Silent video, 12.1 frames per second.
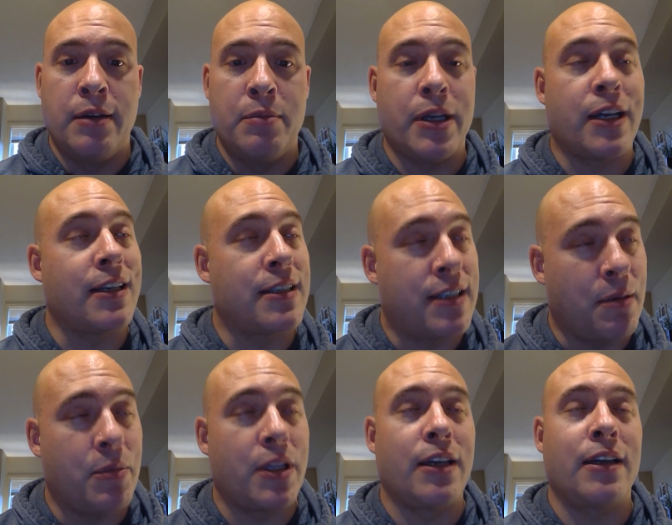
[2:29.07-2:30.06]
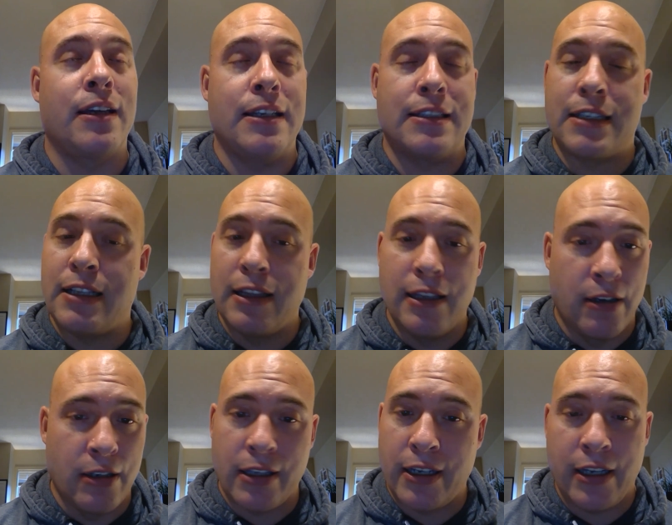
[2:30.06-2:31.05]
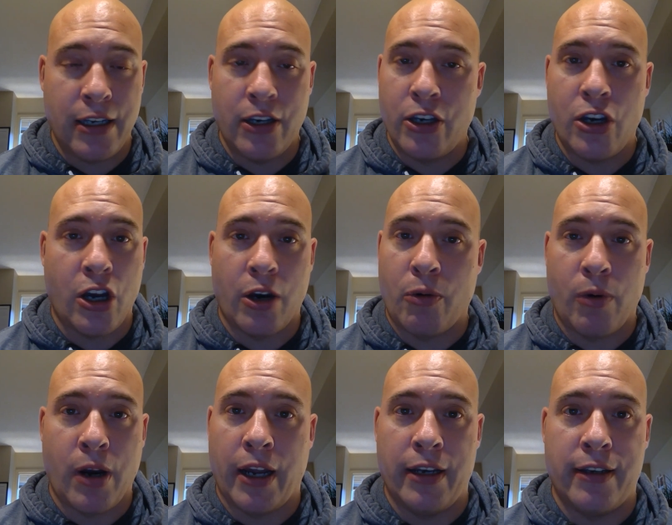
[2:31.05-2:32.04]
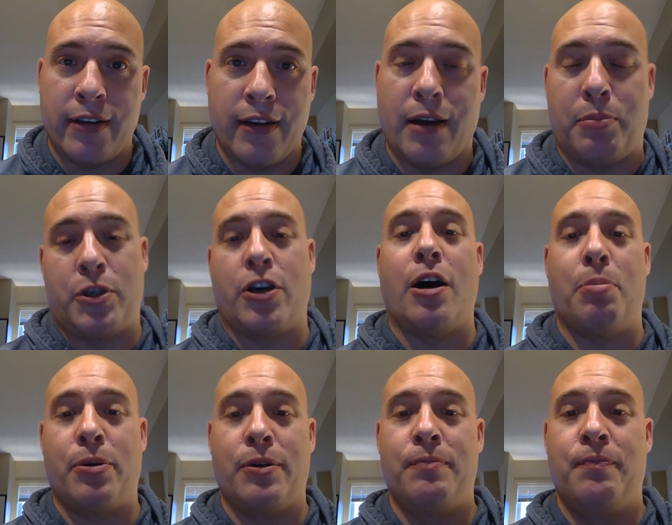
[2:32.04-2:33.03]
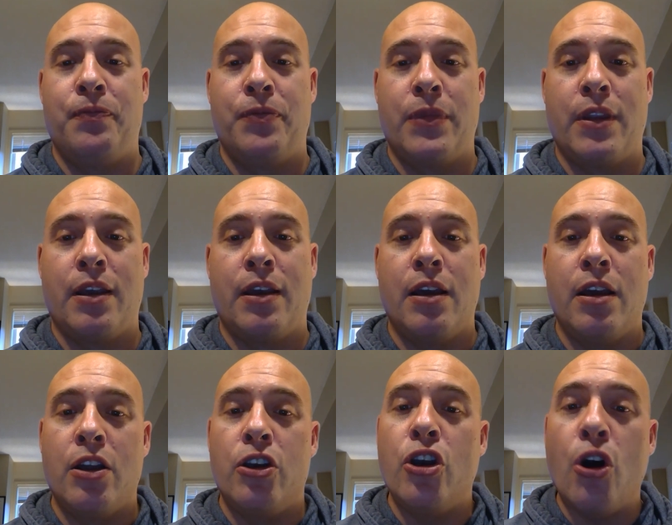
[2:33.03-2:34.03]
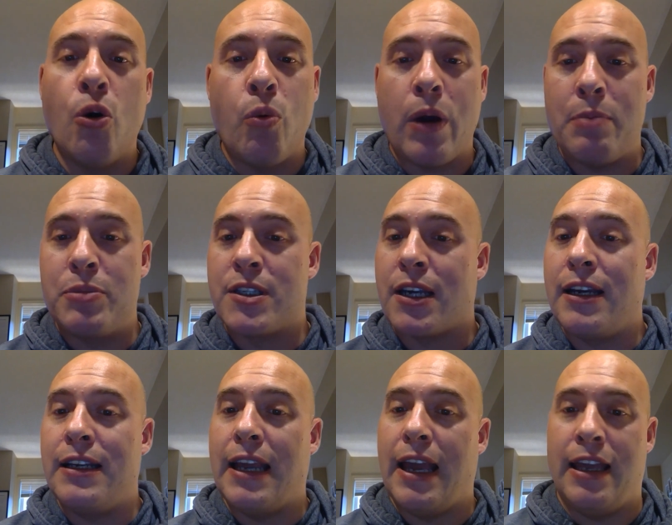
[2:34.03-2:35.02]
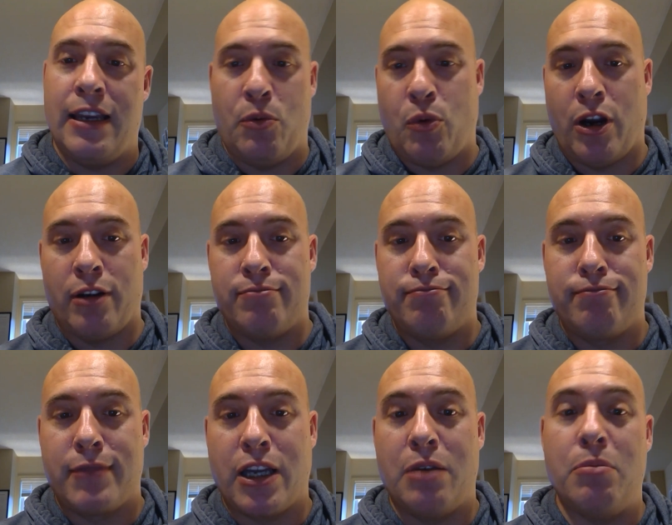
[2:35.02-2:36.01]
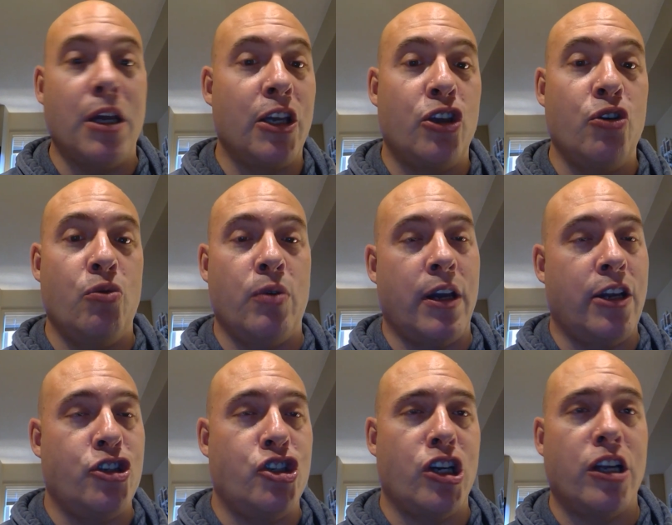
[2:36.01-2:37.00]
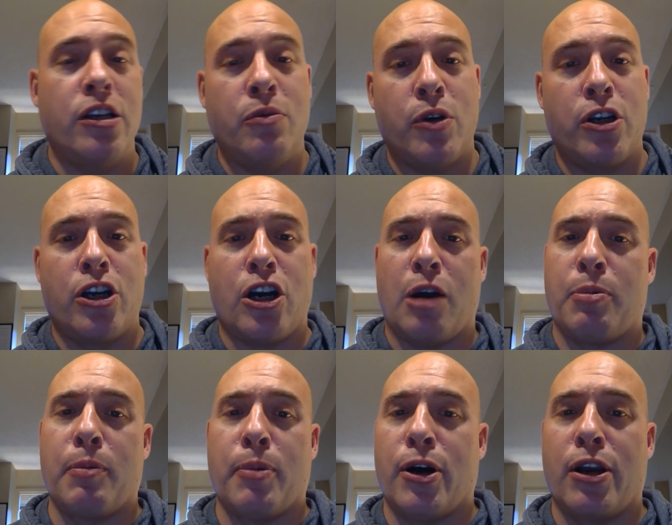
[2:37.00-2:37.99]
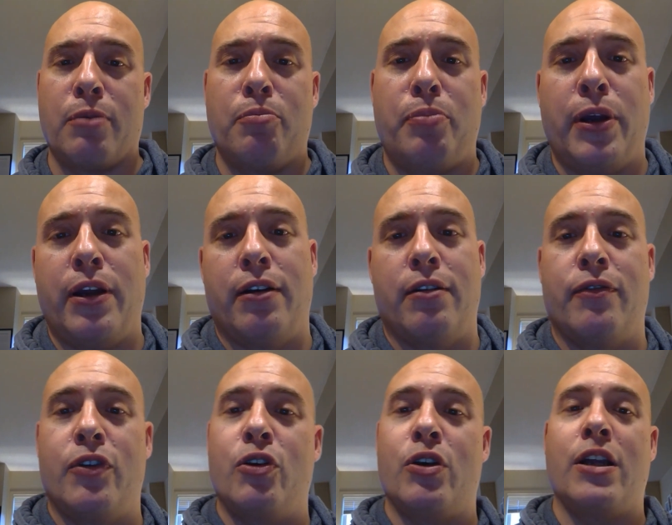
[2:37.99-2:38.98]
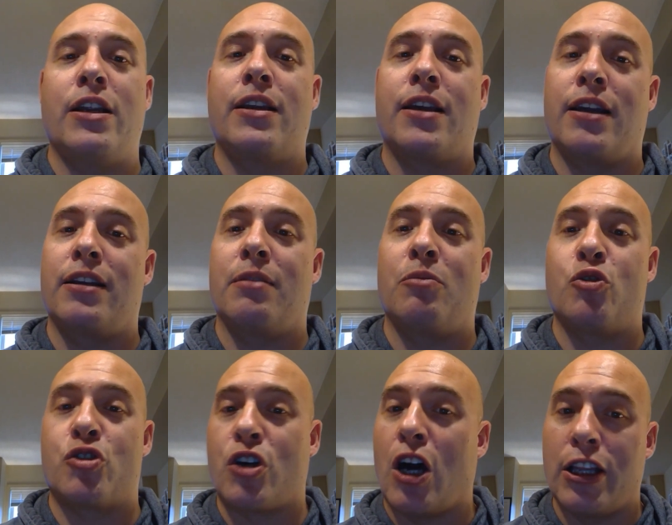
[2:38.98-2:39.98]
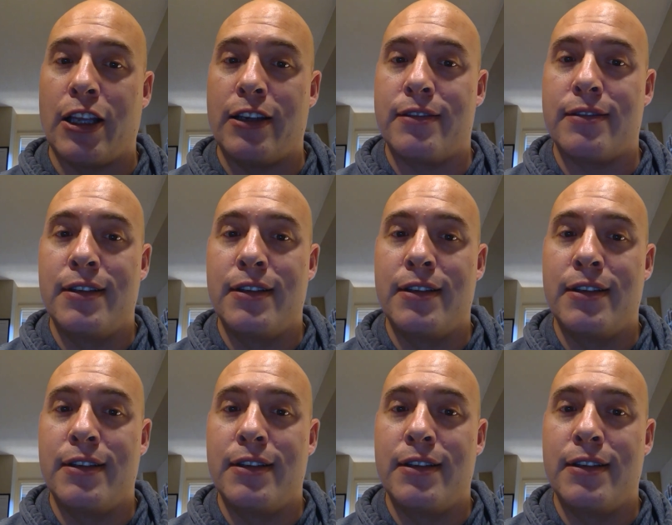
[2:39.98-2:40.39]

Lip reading: because something is clearly not right up top. No website anywhere can make you a genuine copper-bottom peer of the United Kingdom or Scotland.